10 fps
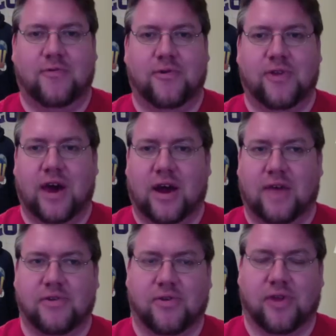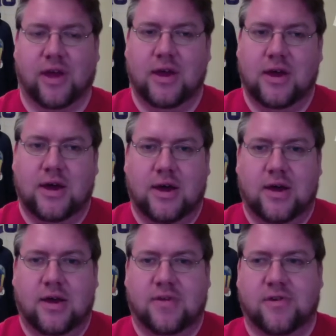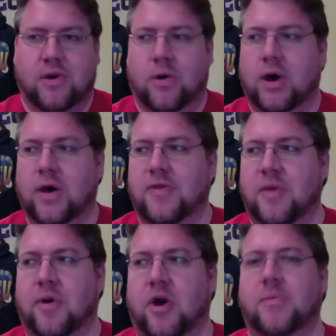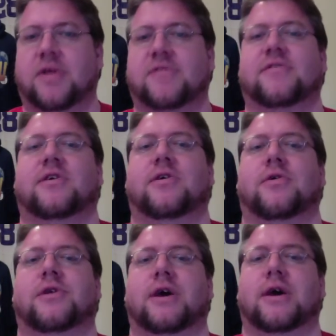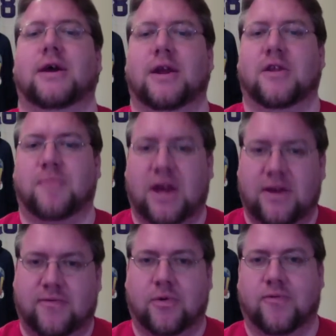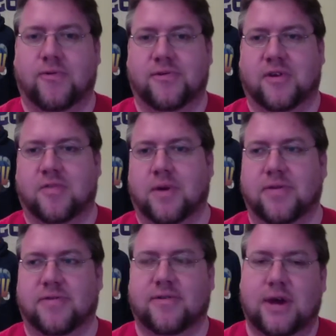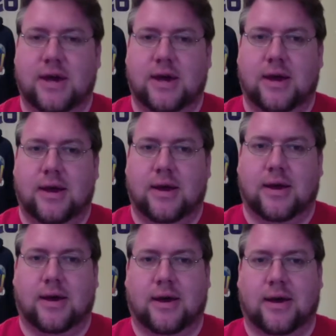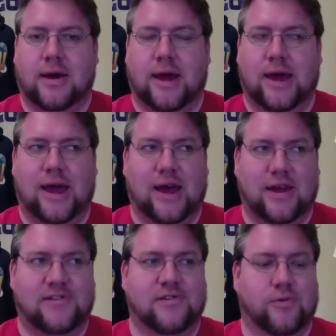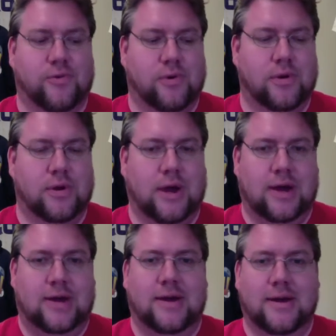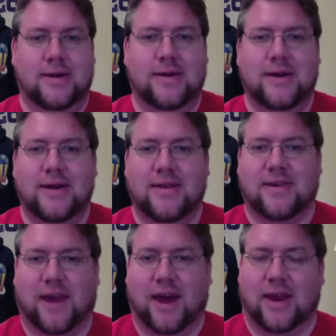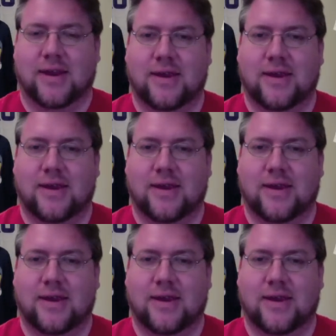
with that, obviously. So the apartment is secured. It is paid for for six months. Uh, I had to, to get it,